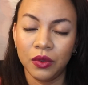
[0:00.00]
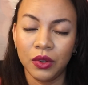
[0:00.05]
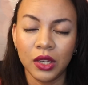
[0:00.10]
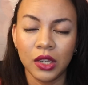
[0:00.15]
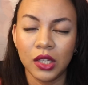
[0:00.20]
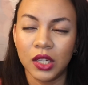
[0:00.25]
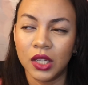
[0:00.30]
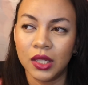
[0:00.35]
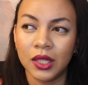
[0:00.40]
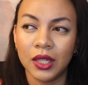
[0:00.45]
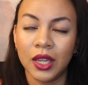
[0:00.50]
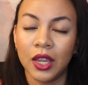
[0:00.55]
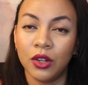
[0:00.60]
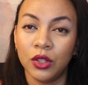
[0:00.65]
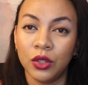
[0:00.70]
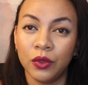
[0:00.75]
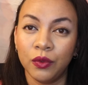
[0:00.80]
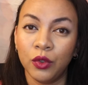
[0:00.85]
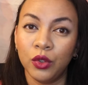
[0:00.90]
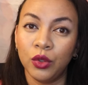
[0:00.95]
He just
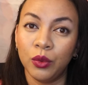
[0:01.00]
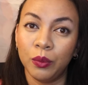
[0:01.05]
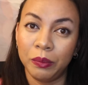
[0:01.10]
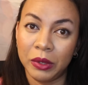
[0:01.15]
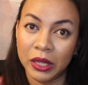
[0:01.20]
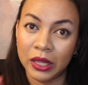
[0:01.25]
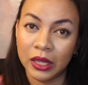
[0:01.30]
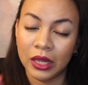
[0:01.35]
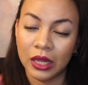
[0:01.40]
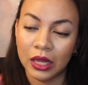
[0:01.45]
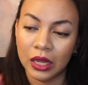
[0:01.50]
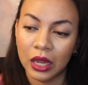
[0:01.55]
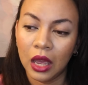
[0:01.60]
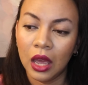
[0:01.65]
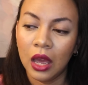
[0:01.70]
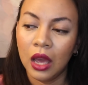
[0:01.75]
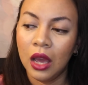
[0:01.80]
cares for the binky.